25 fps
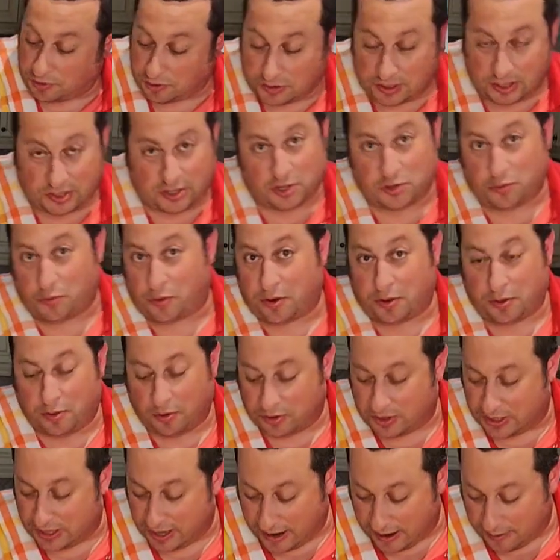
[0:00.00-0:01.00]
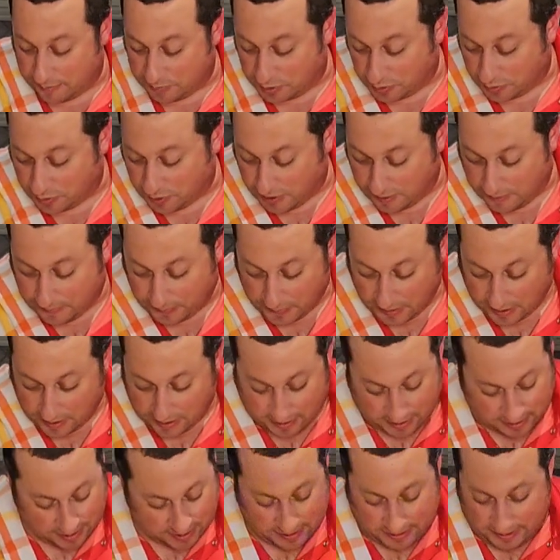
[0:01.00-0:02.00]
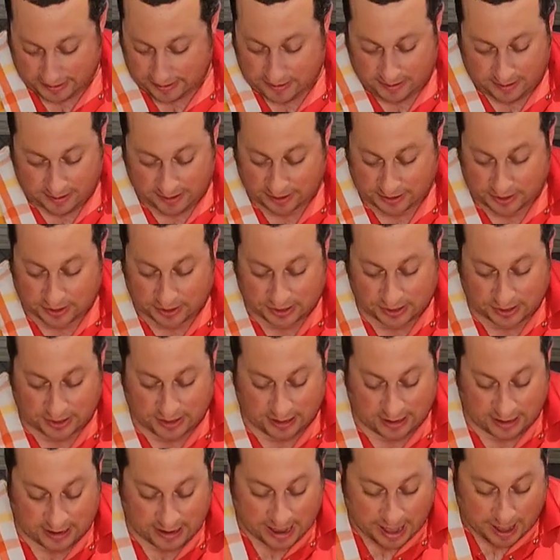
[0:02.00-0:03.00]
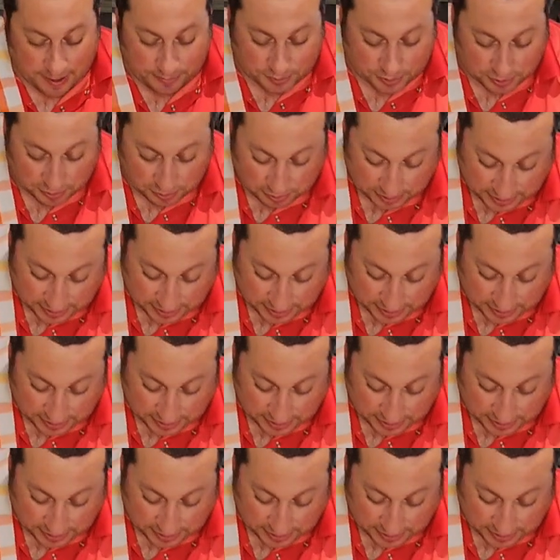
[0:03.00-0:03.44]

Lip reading: This is one of those times where it absolutely